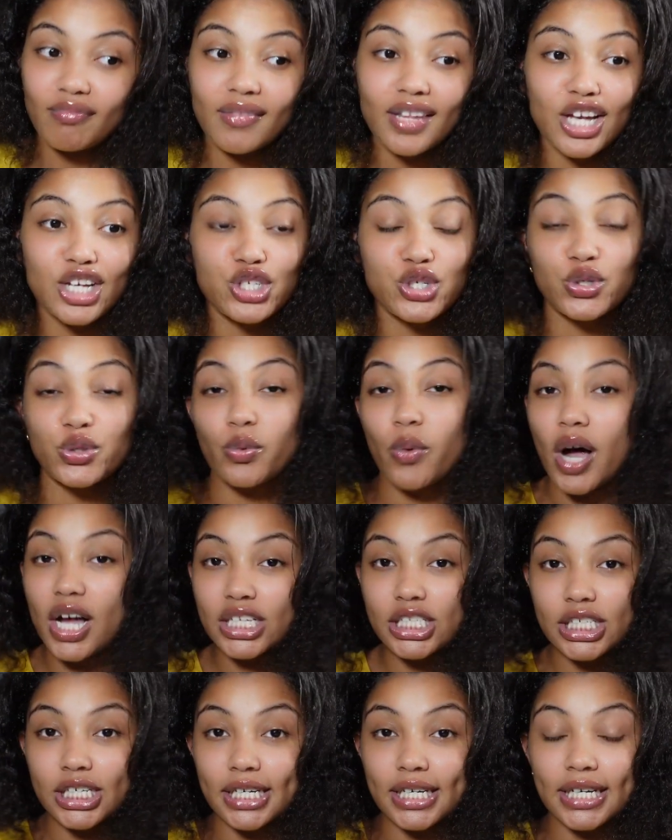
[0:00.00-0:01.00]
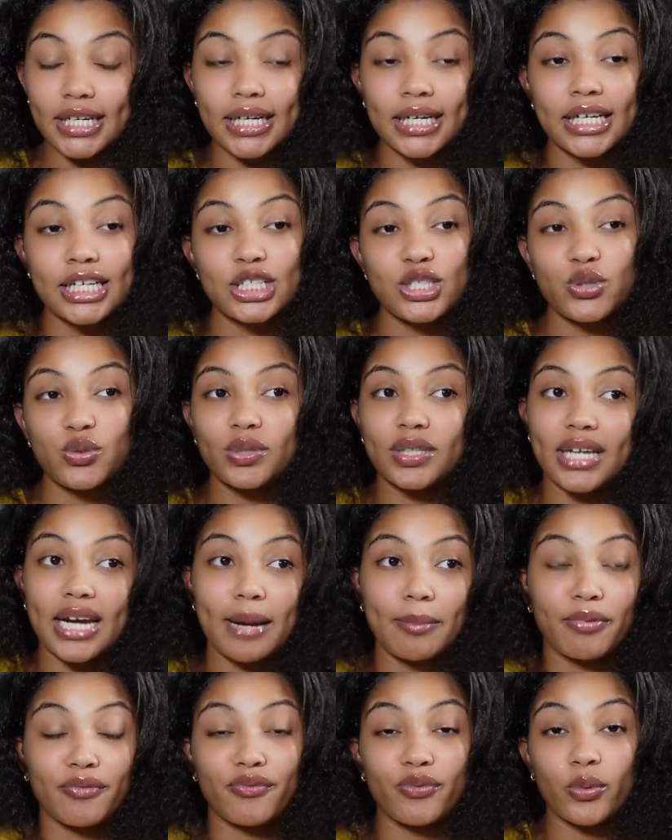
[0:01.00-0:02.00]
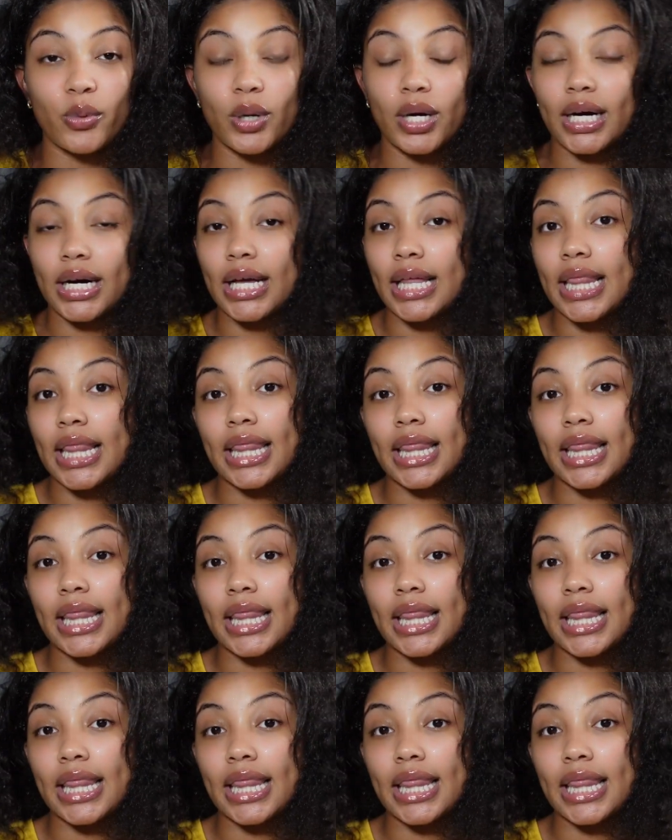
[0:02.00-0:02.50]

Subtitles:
she would wash it, do it the night before.